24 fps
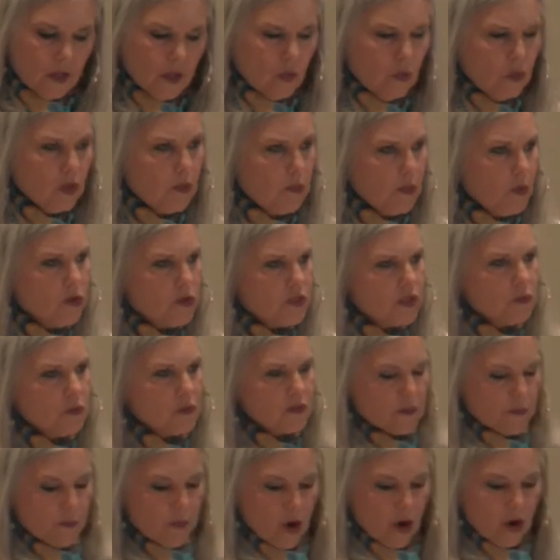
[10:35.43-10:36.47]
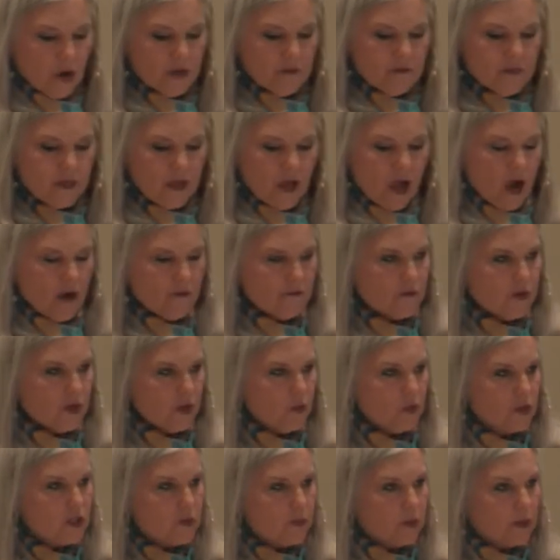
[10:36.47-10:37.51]
Well, a portion was a part of the
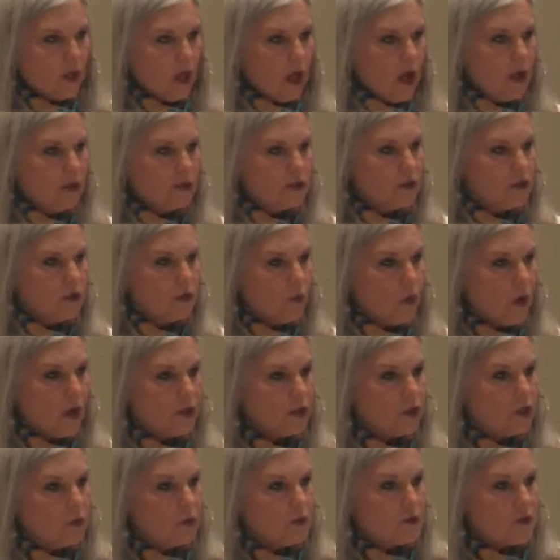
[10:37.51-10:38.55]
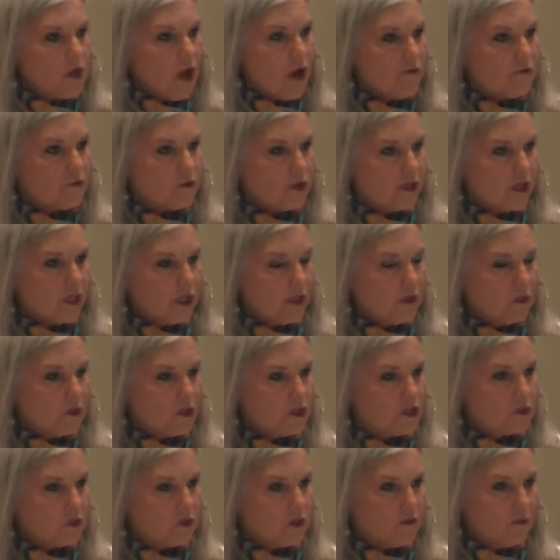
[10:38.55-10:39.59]
offering which belonged to the one who was offering it,
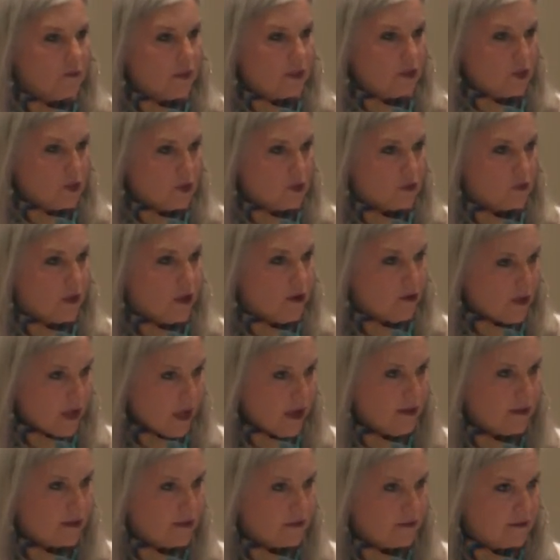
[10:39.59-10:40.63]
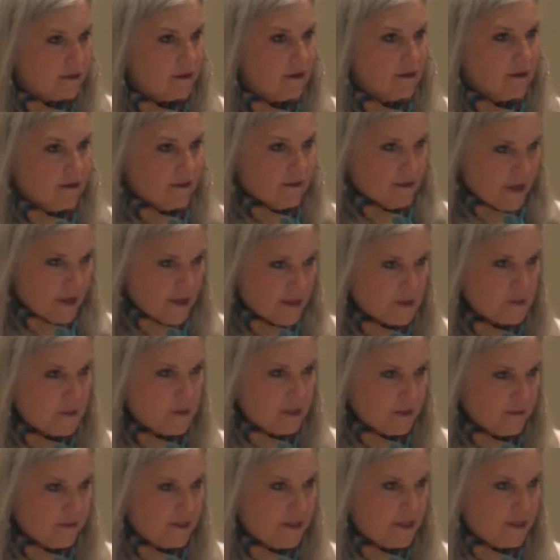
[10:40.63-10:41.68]
which would have been who? Elkanah, the
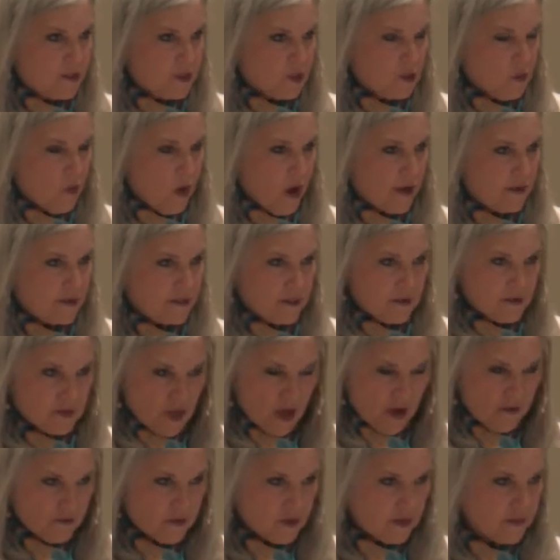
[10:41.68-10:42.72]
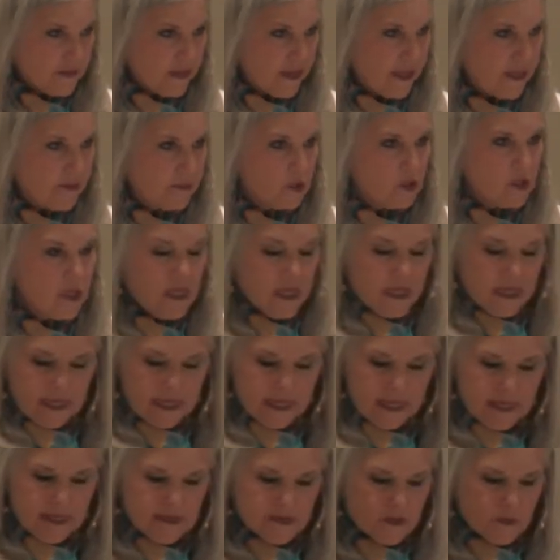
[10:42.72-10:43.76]
husband of these 2 wives. He was offering the animal.
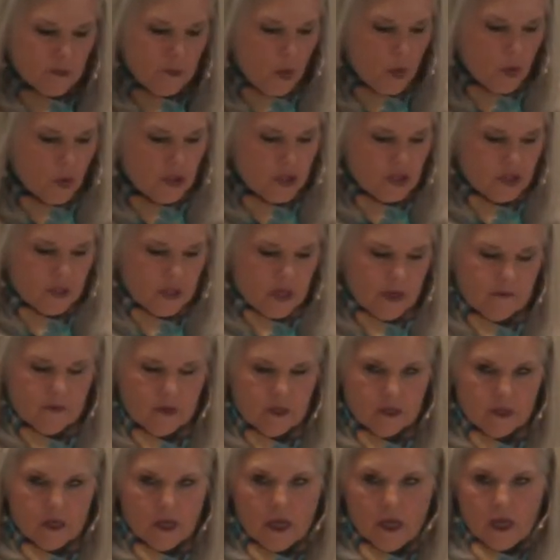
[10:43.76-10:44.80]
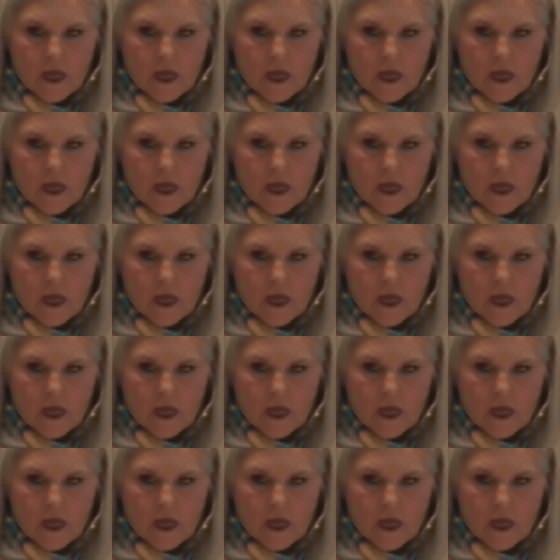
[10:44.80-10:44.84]
He gets a portion of it.